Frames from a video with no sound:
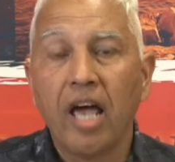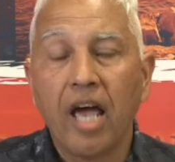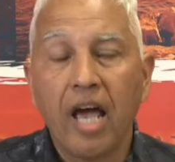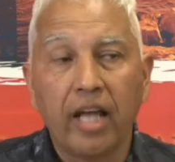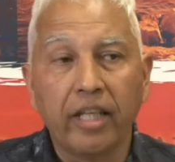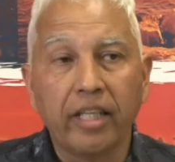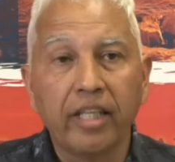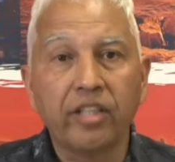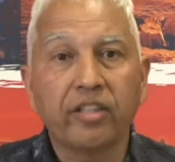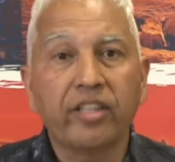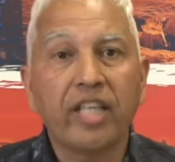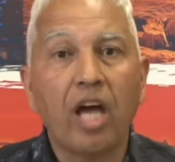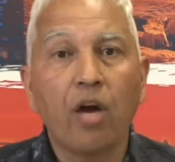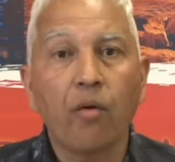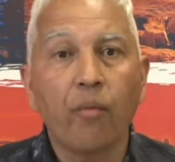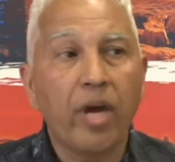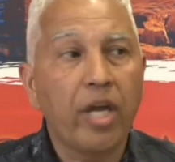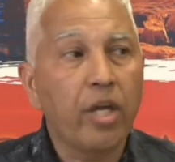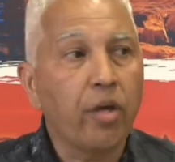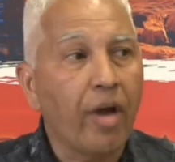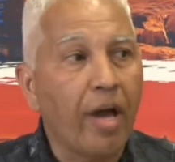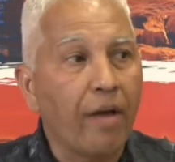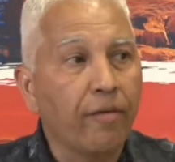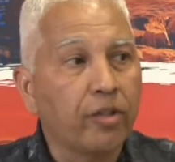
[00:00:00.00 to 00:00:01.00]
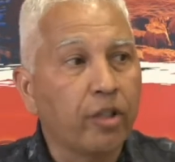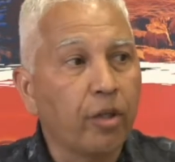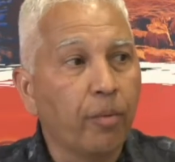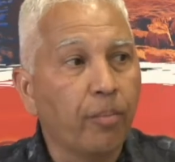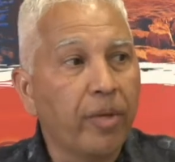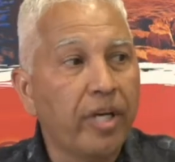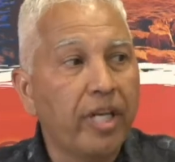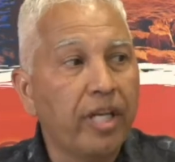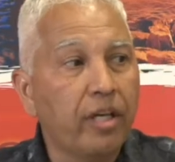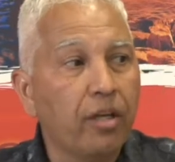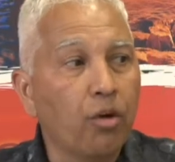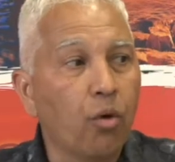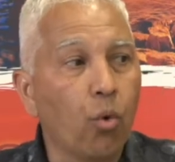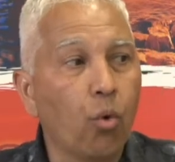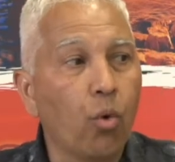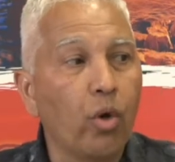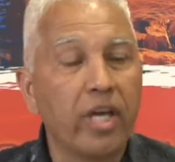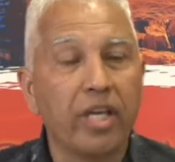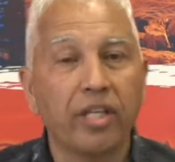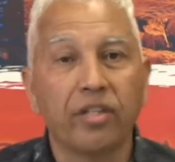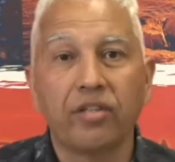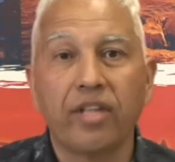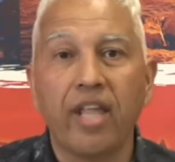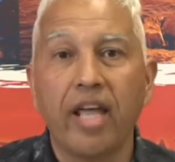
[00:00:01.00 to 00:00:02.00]
At least that way you have somebody who
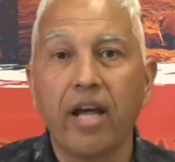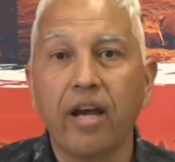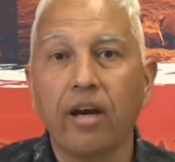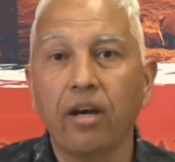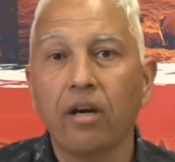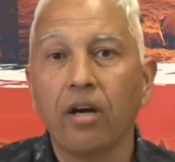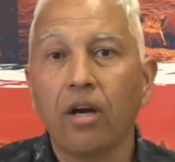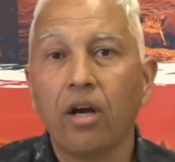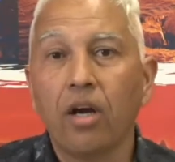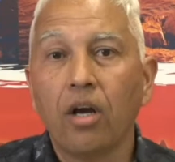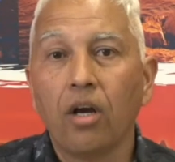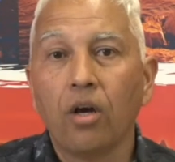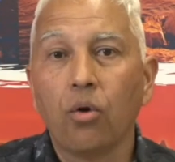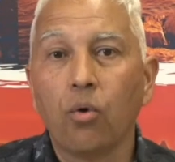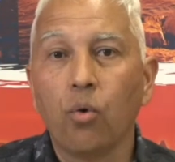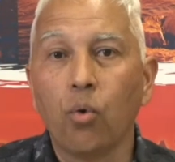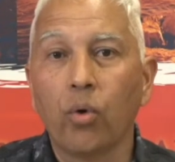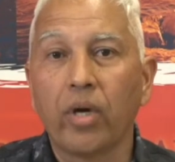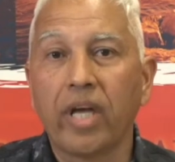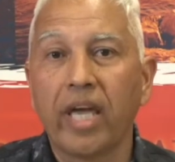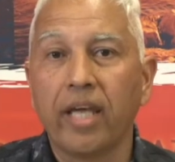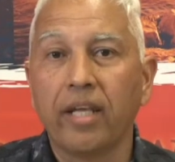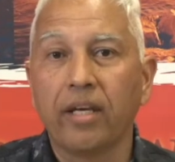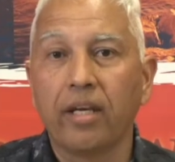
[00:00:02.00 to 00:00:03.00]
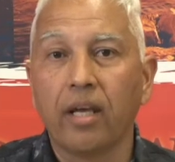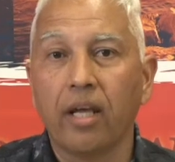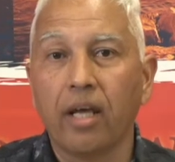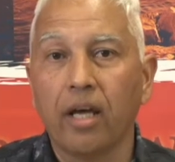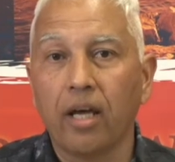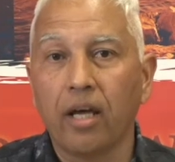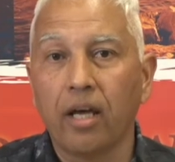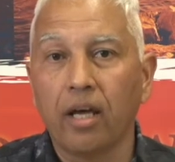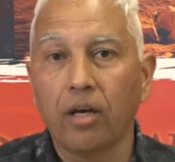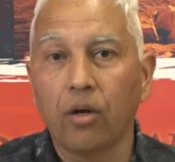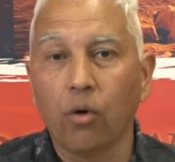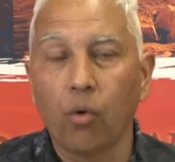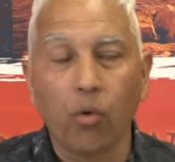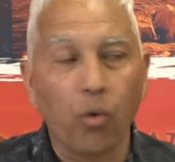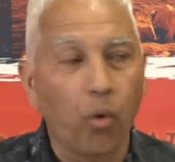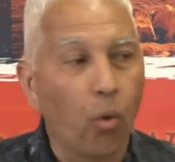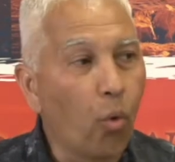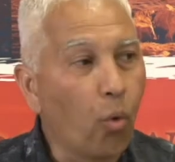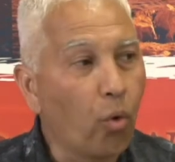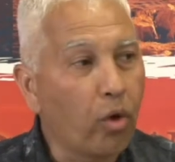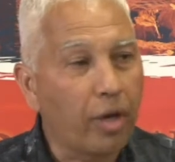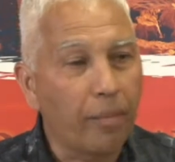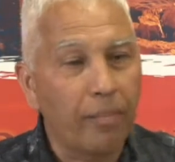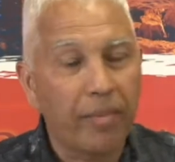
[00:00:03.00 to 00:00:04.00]
is there who can
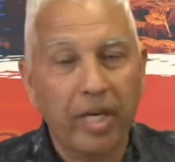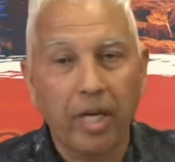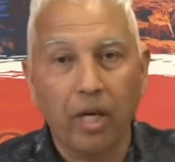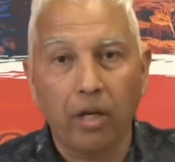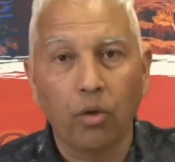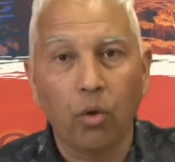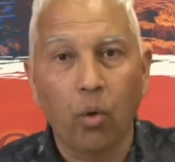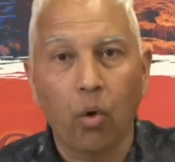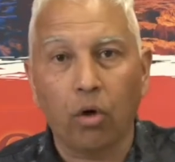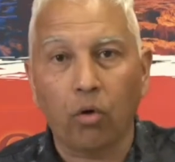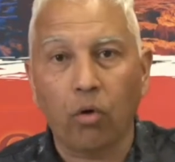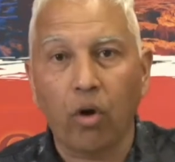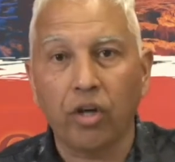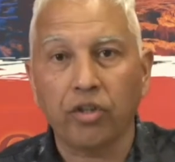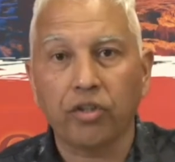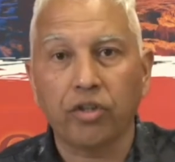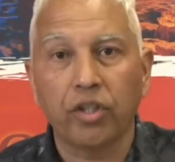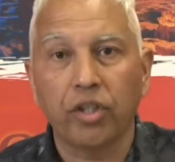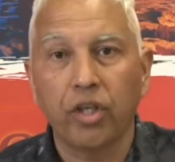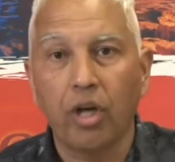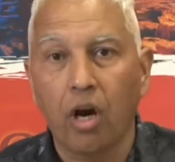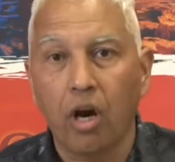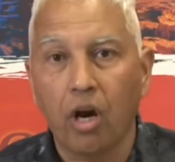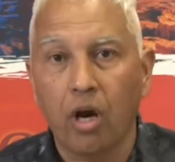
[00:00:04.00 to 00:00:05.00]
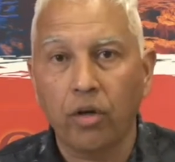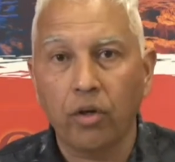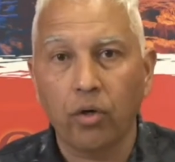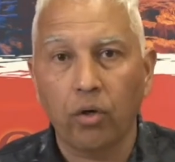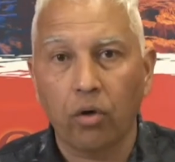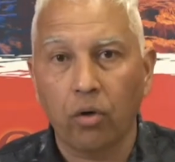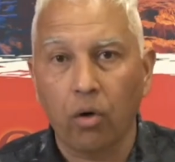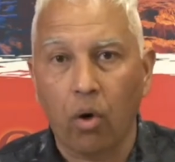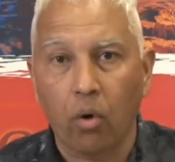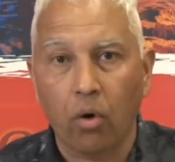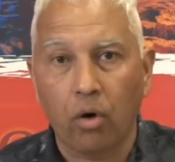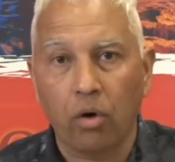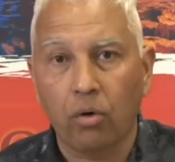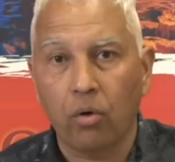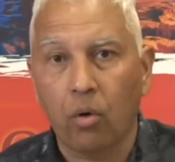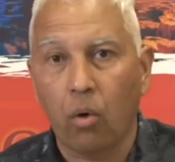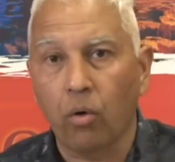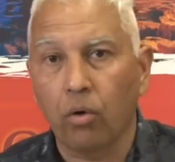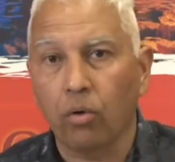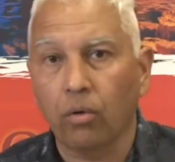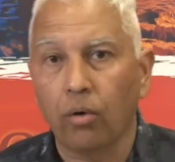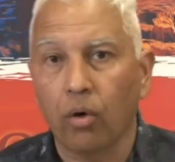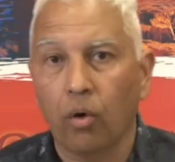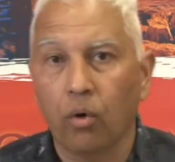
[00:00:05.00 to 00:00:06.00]
be across the yard
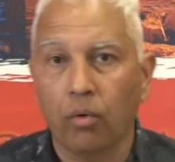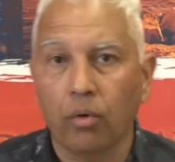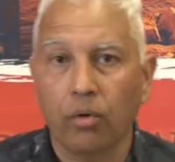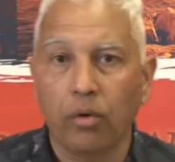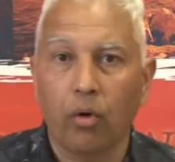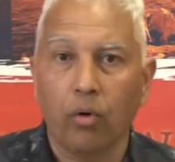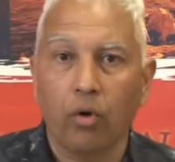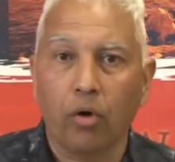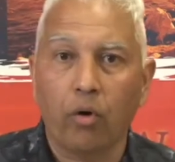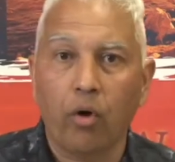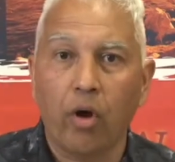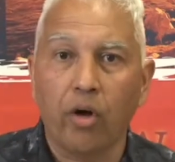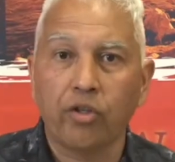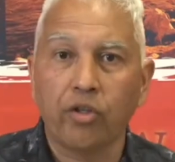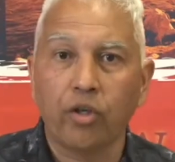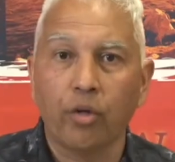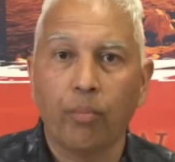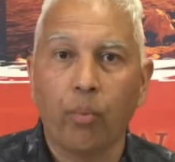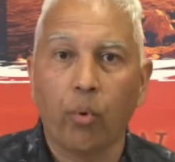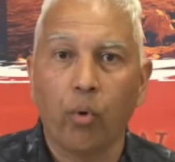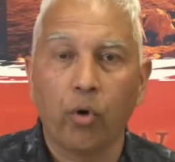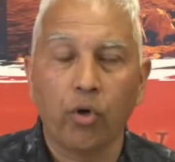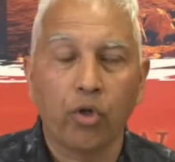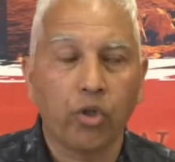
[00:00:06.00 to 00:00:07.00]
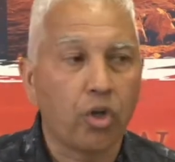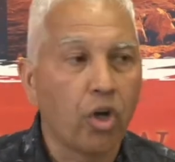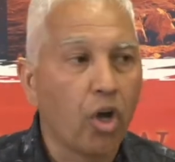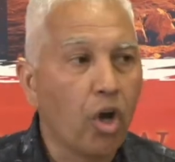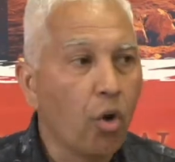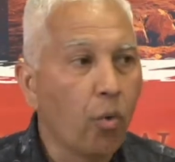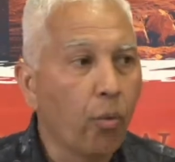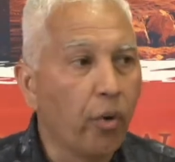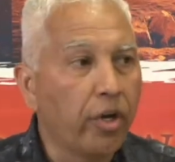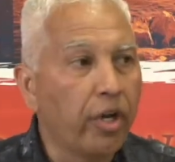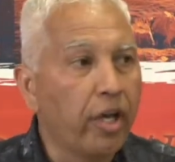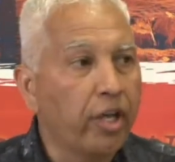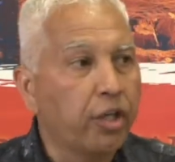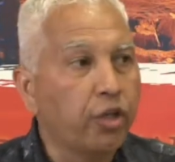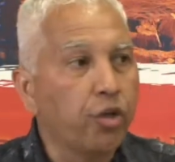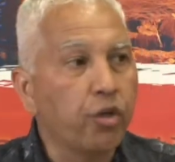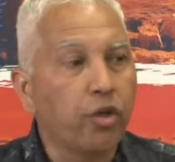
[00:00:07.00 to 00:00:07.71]
or across your porch, where you